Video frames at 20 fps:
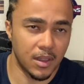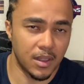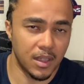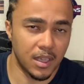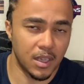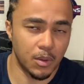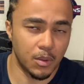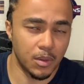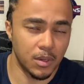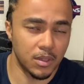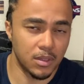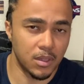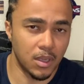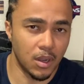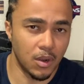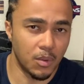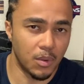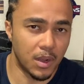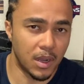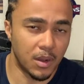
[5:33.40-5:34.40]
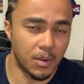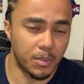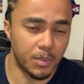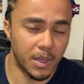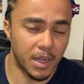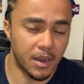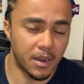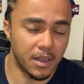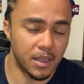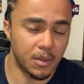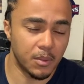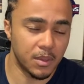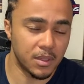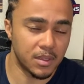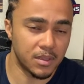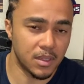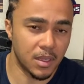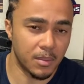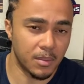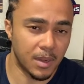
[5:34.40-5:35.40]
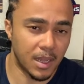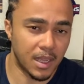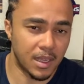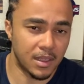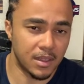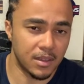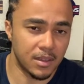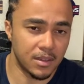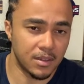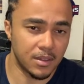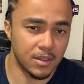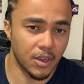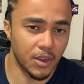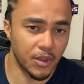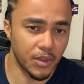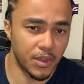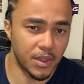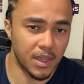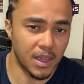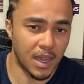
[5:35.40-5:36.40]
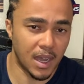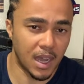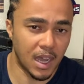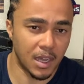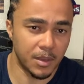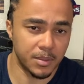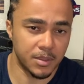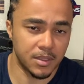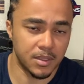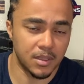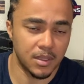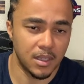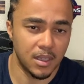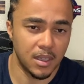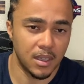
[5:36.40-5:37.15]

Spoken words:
think it would go well pairing it with some like earthy hops,